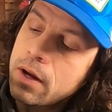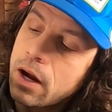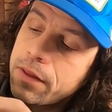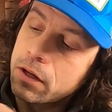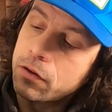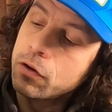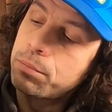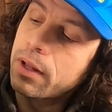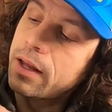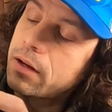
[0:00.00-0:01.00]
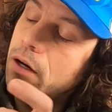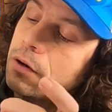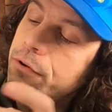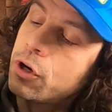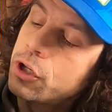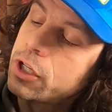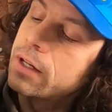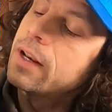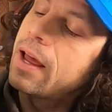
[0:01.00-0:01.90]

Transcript: I think it's a good blend of cushion